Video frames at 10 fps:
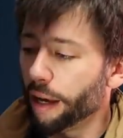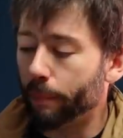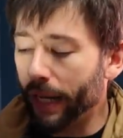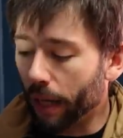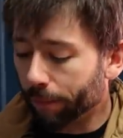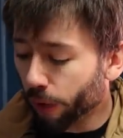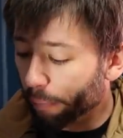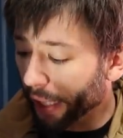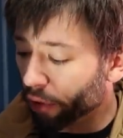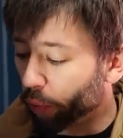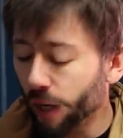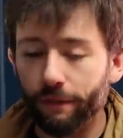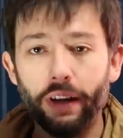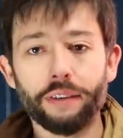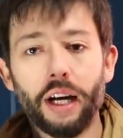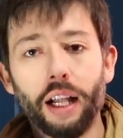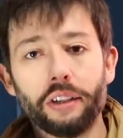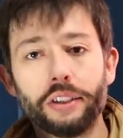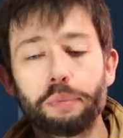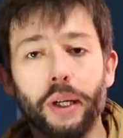Paid up for and paid
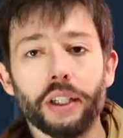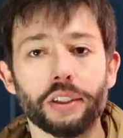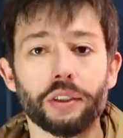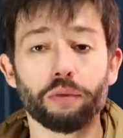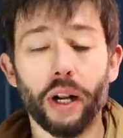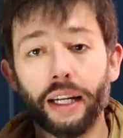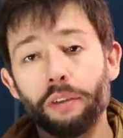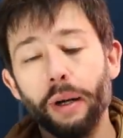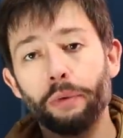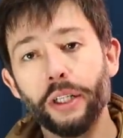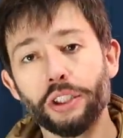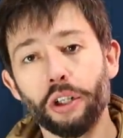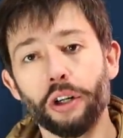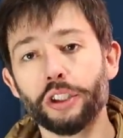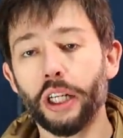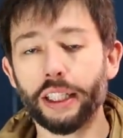$25 because when I did my research,